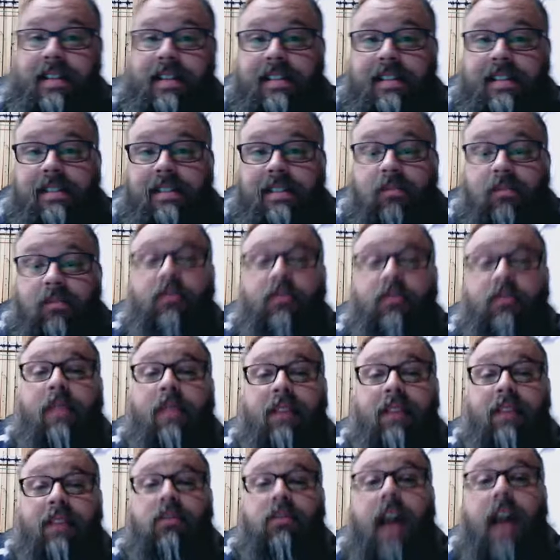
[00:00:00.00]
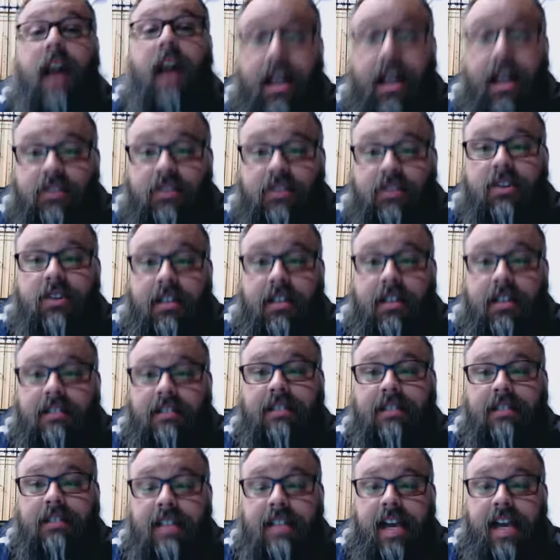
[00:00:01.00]
from my garage.
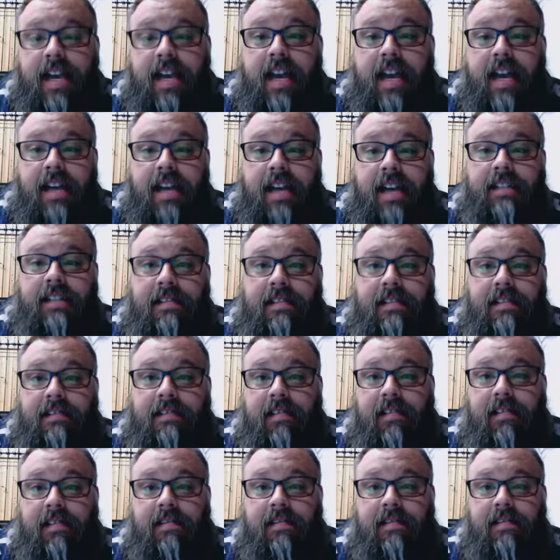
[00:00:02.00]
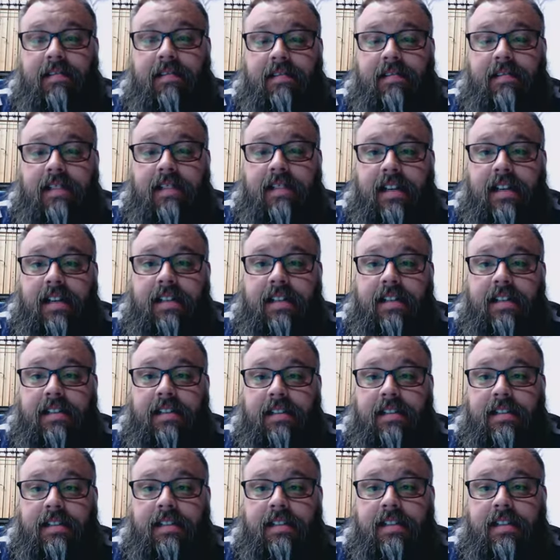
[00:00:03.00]
Yeah, yeah.
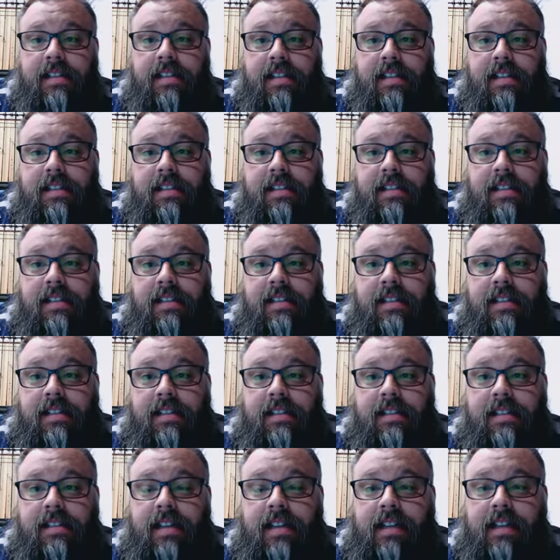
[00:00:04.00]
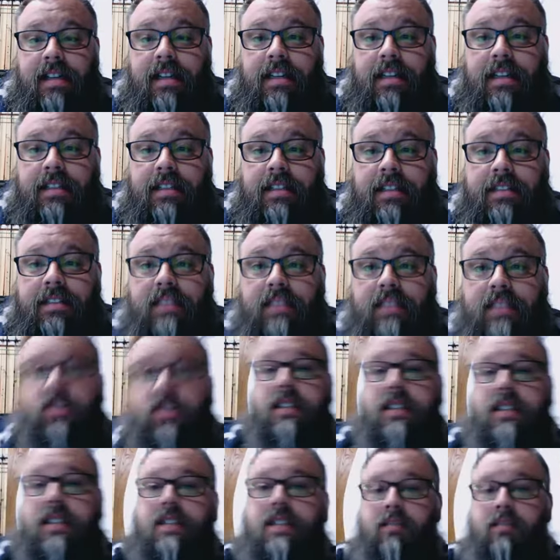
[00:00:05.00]
As you can
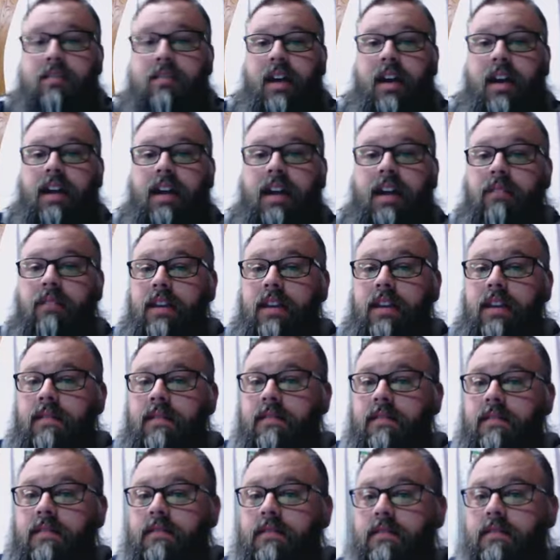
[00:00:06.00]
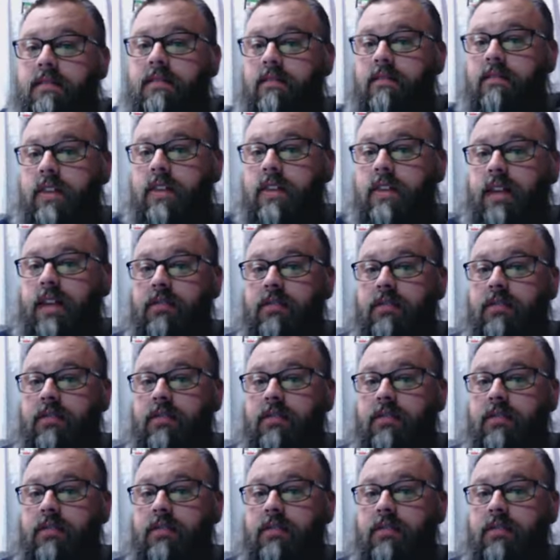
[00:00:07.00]
see behind me, we have